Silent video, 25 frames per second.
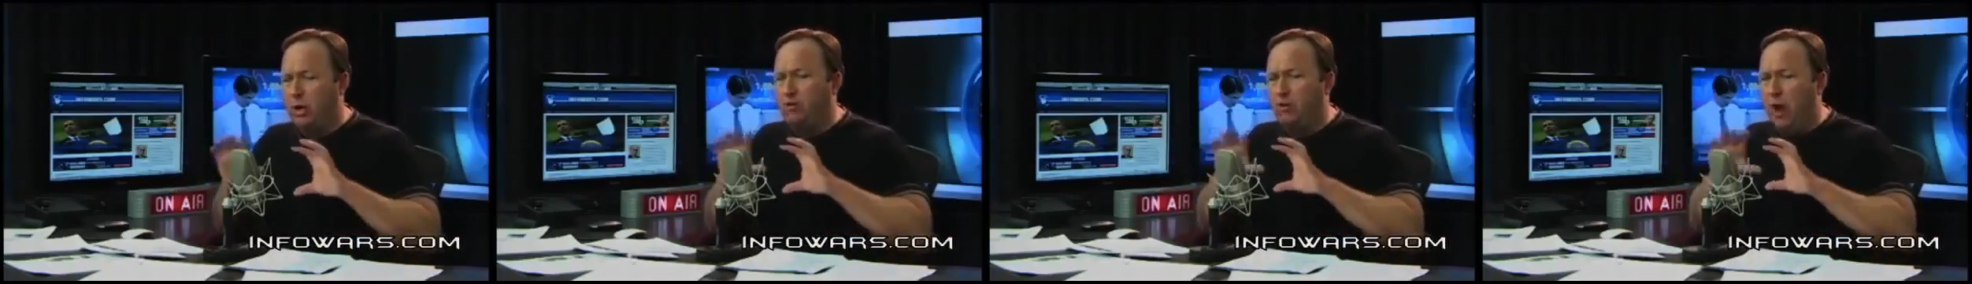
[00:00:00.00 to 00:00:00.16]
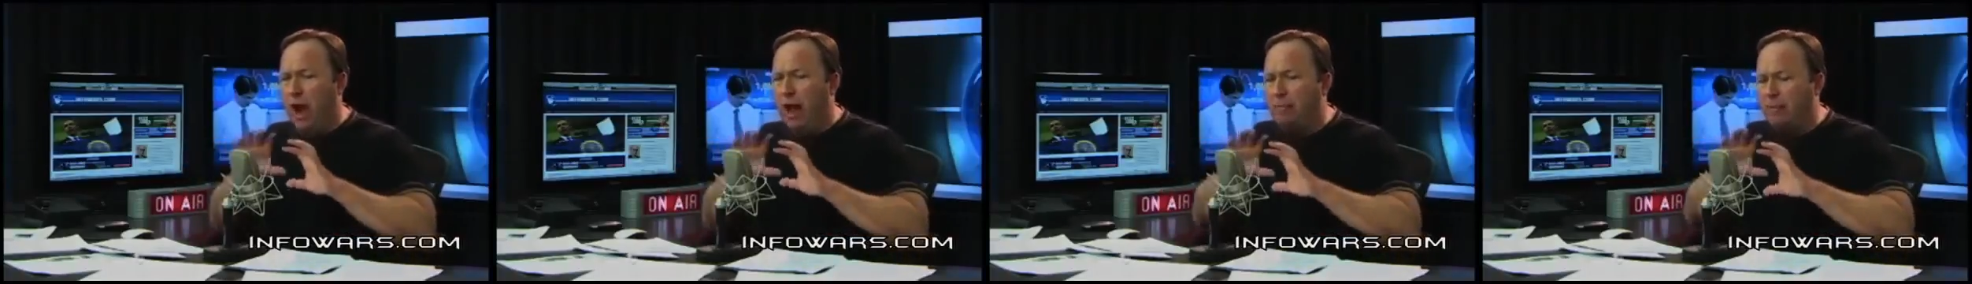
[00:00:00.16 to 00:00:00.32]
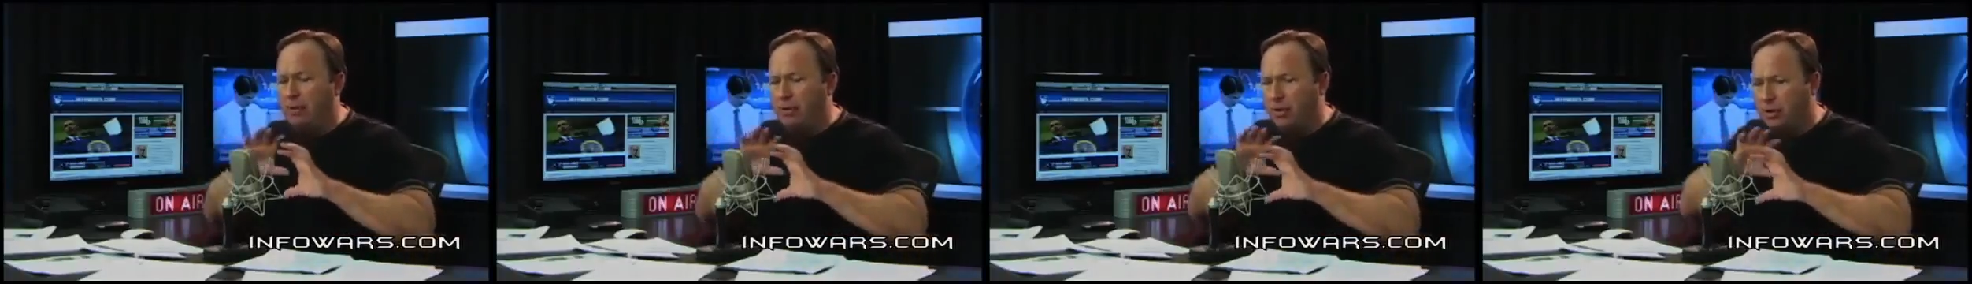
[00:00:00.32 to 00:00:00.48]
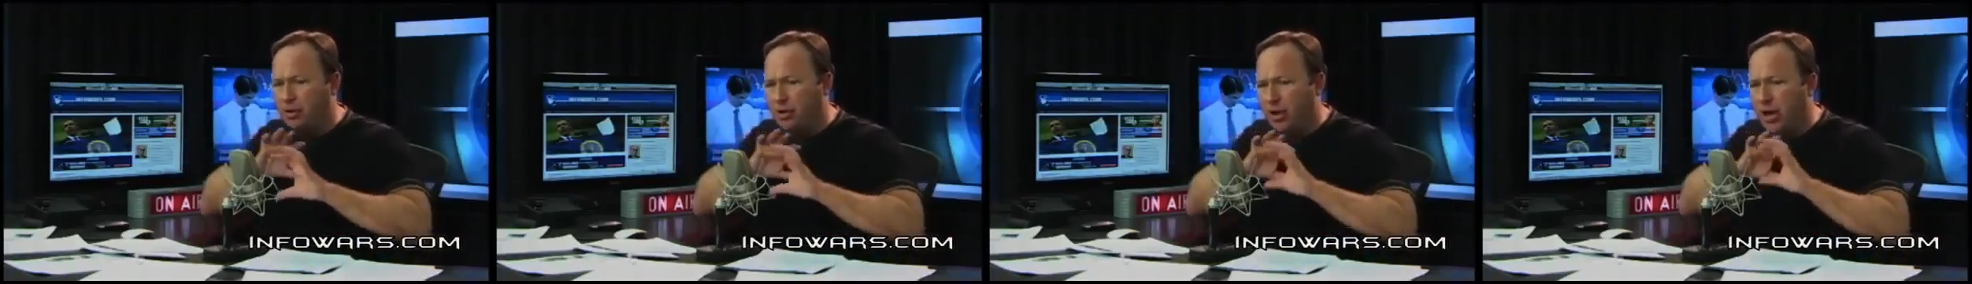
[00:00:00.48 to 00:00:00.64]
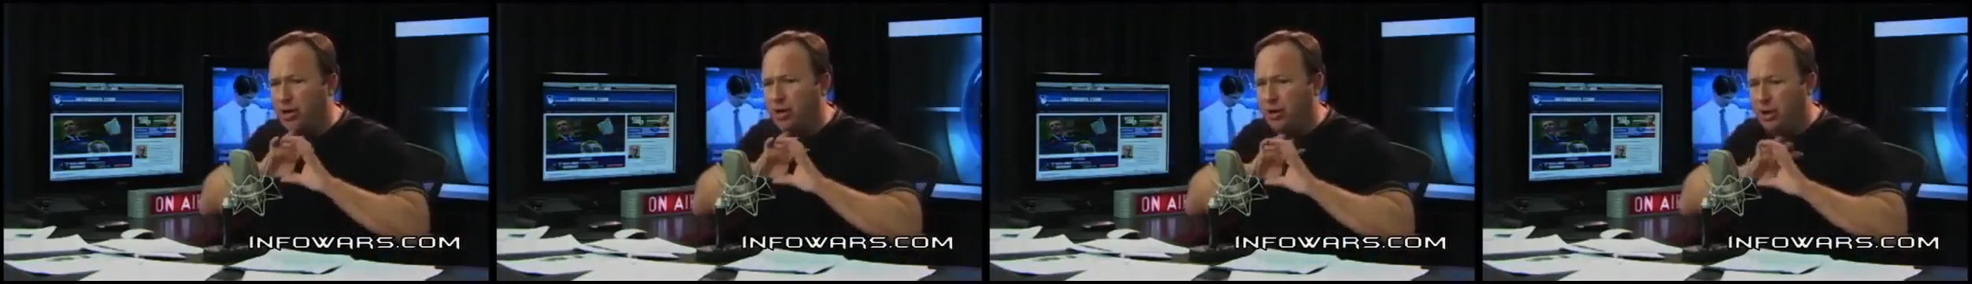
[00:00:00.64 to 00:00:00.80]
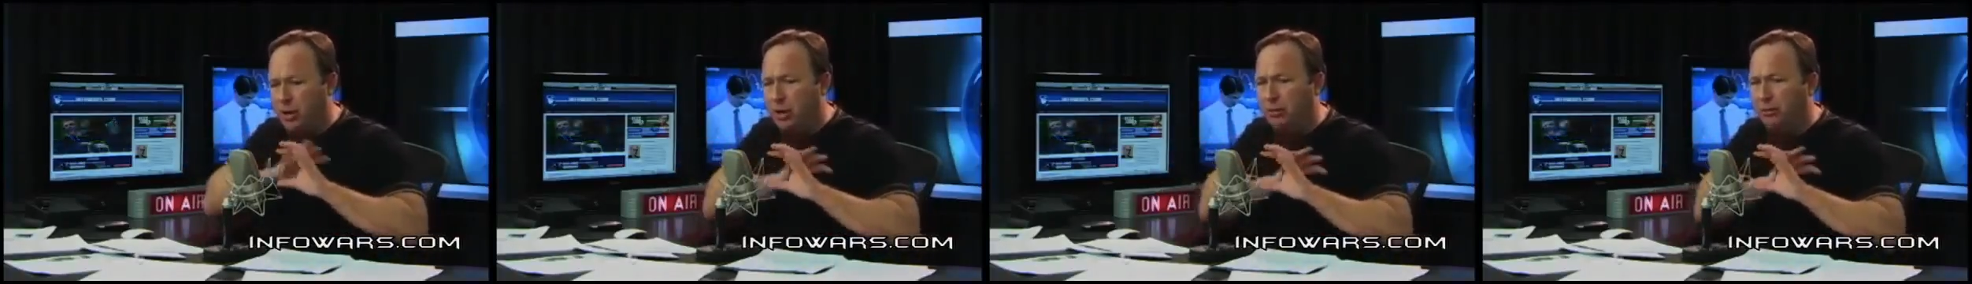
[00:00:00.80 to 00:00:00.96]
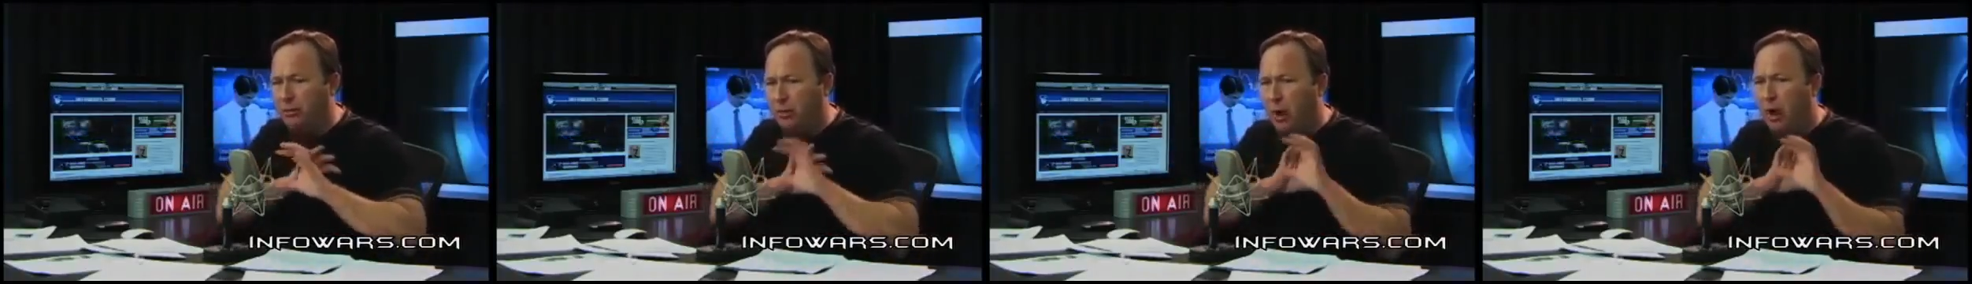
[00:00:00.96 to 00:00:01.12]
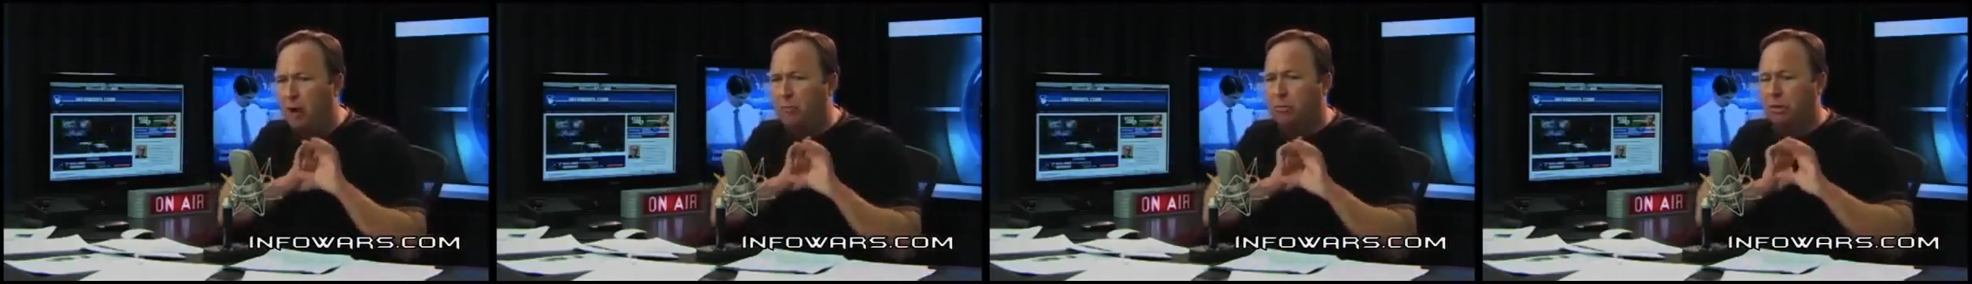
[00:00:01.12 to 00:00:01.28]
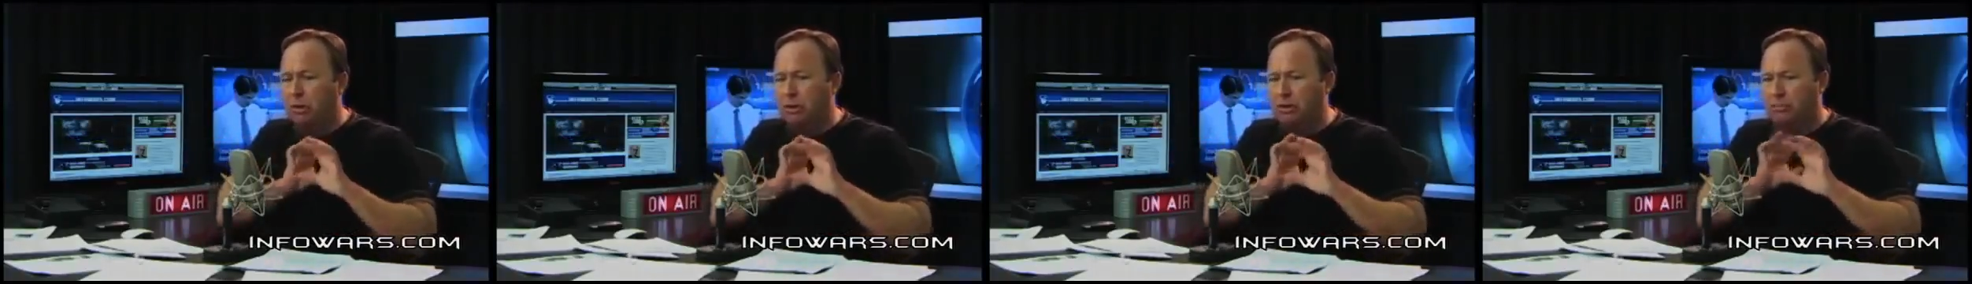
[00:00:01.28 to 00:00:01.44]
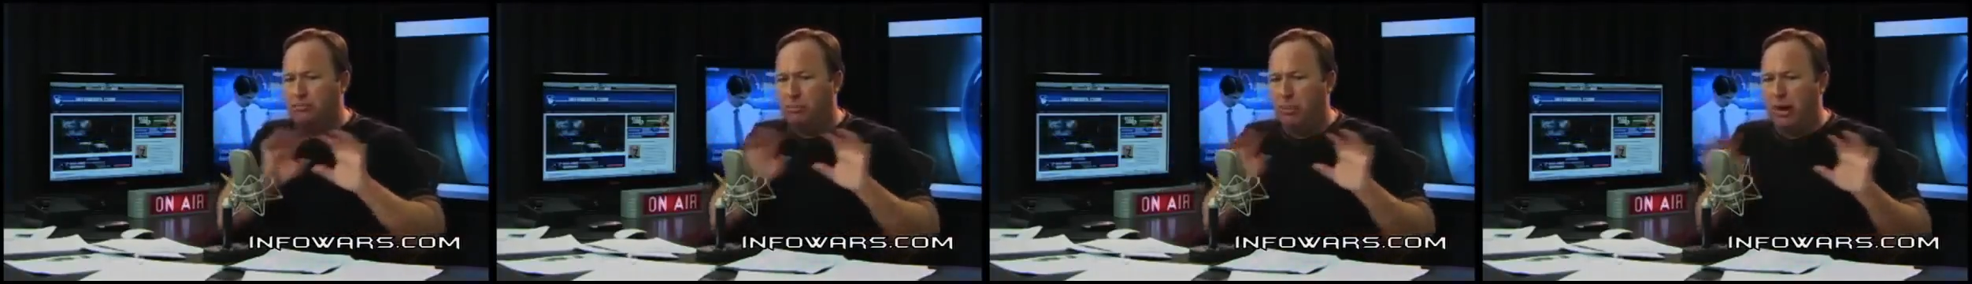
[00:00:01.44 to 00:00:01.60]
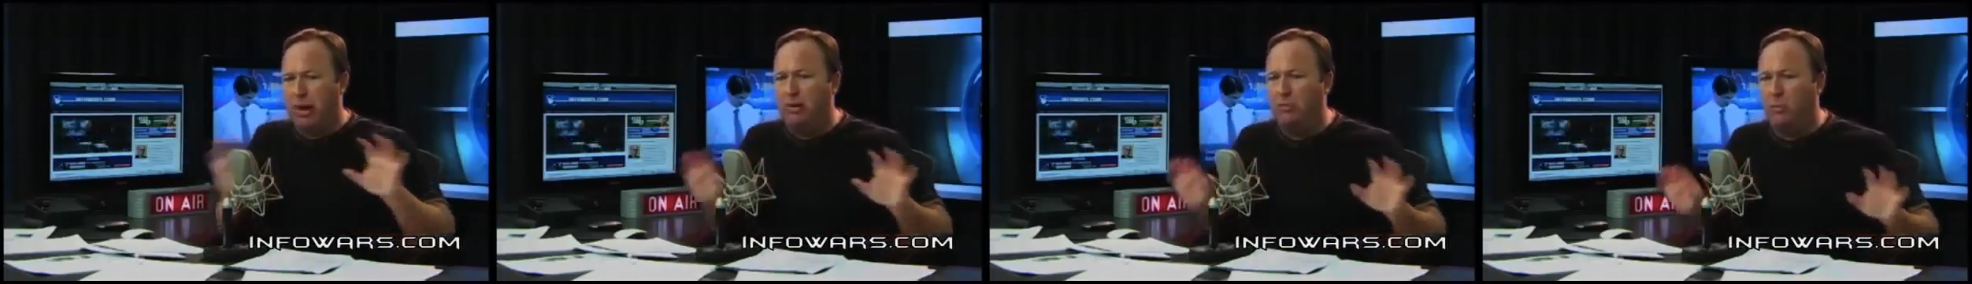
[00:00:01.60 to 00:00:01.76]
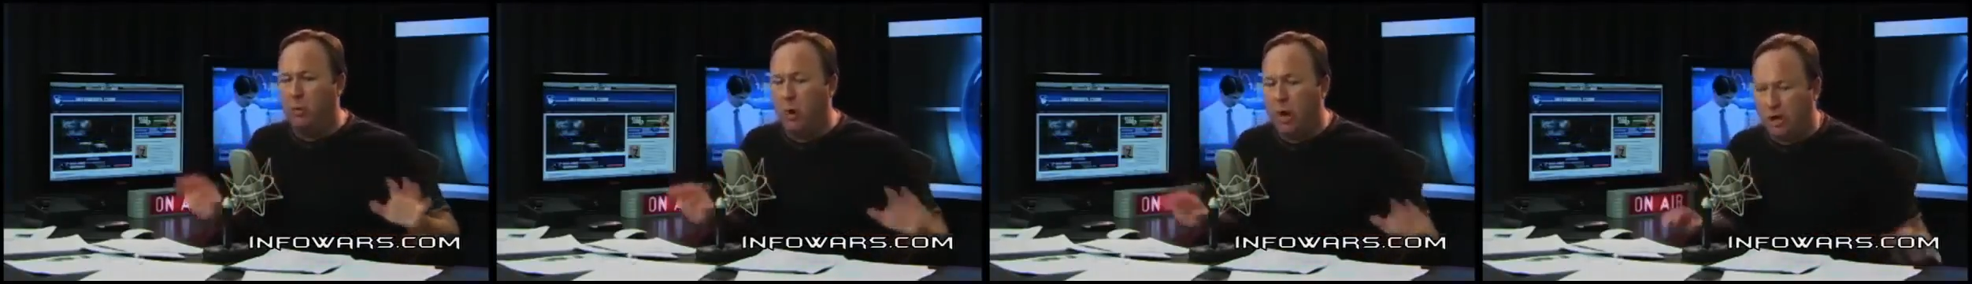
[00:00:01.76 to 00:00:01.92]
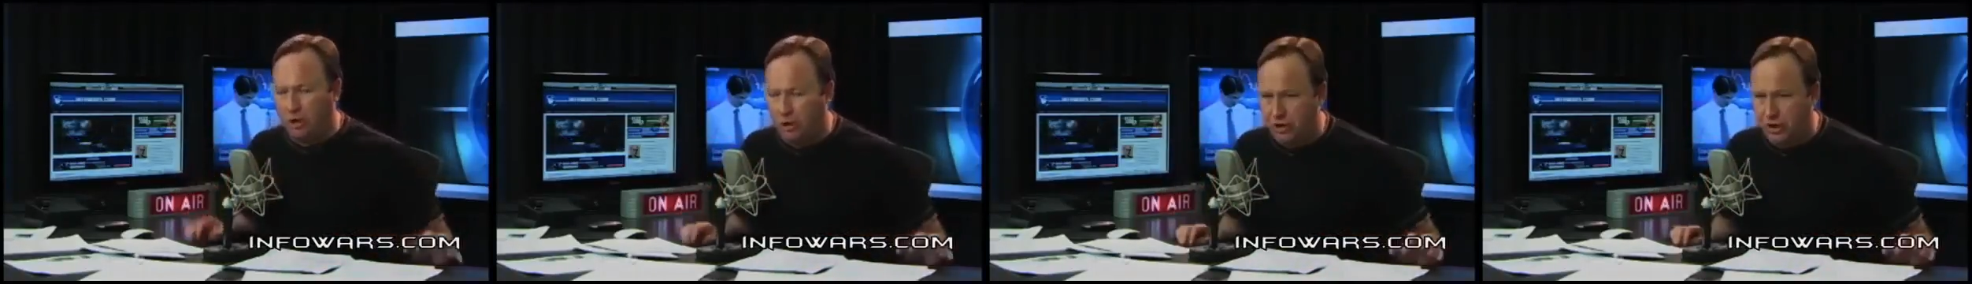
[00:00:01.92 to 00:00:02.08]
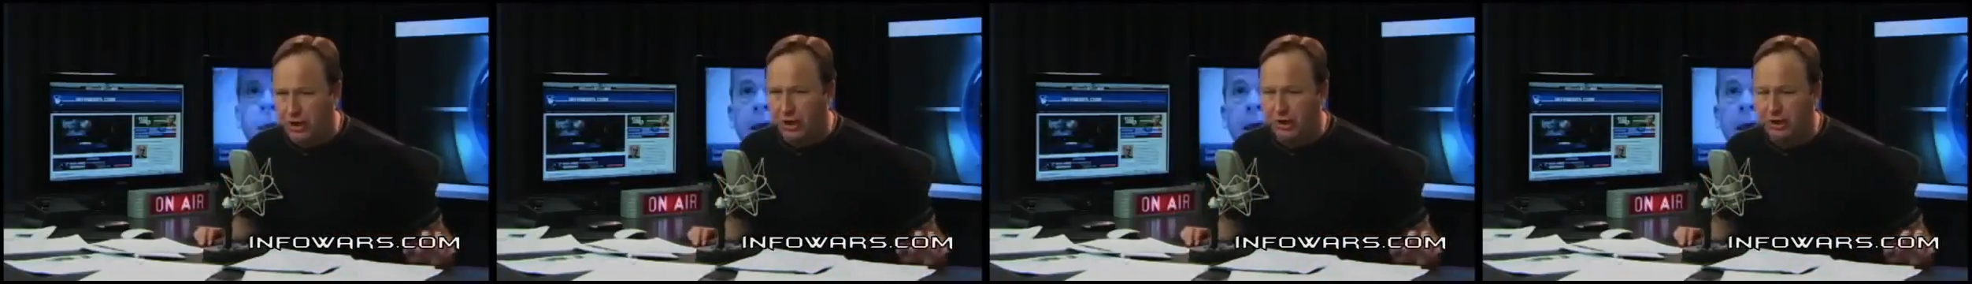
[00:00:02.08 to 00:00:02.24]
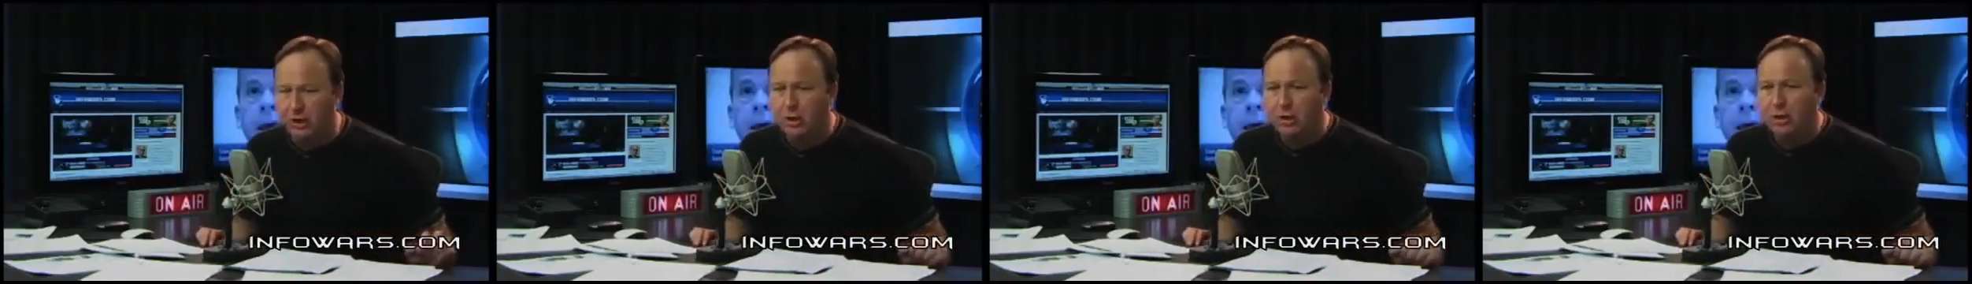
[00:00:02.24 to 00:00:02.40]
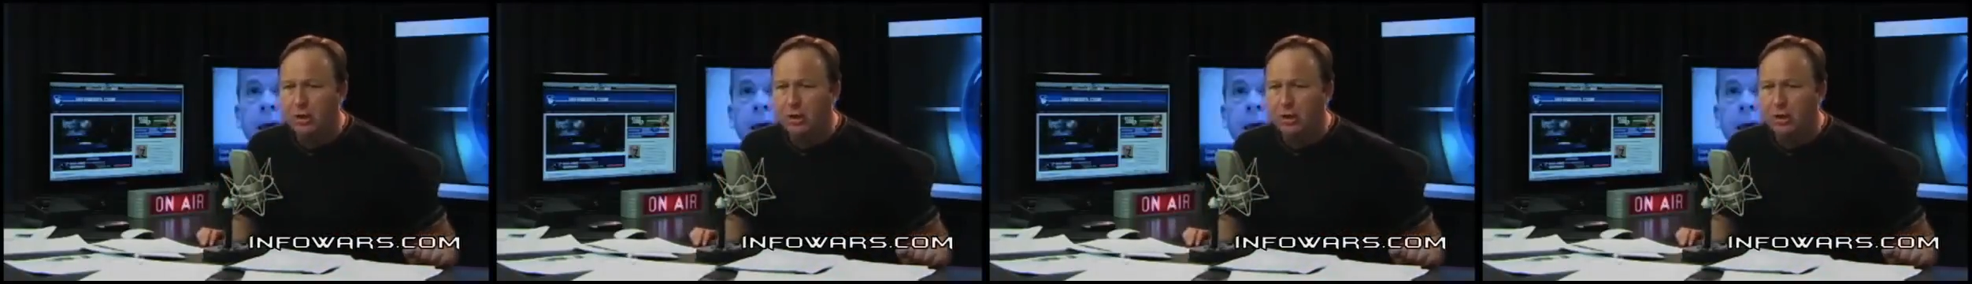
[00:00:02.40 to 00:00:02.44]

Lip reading: dramatization of globalist brainwashing.